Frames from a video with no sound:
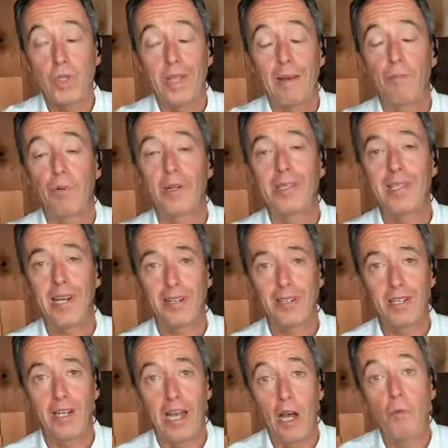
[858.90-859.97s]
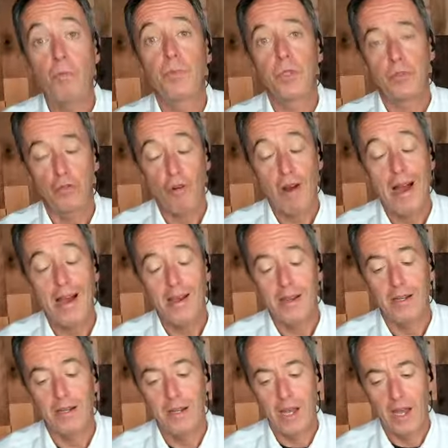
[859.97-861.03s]
that protect, help try
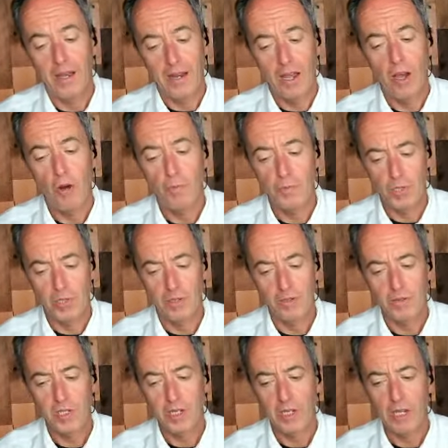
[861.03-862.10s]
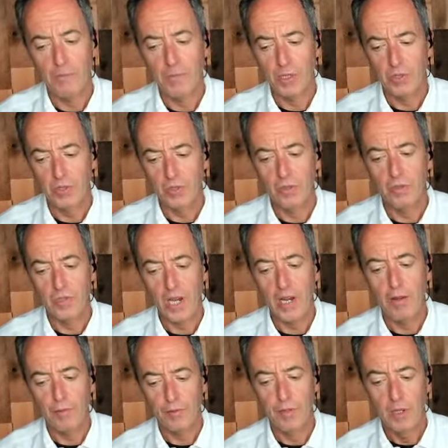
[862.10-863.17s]
and help to keep us
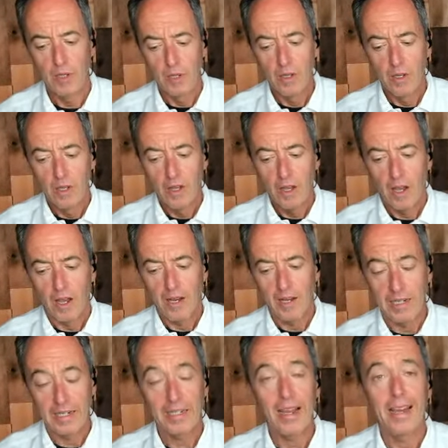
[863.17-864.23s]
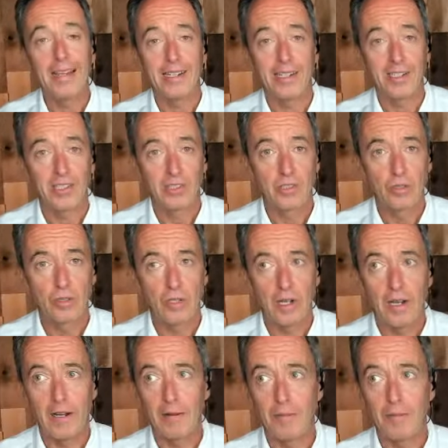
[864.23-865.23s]
safe and guide us.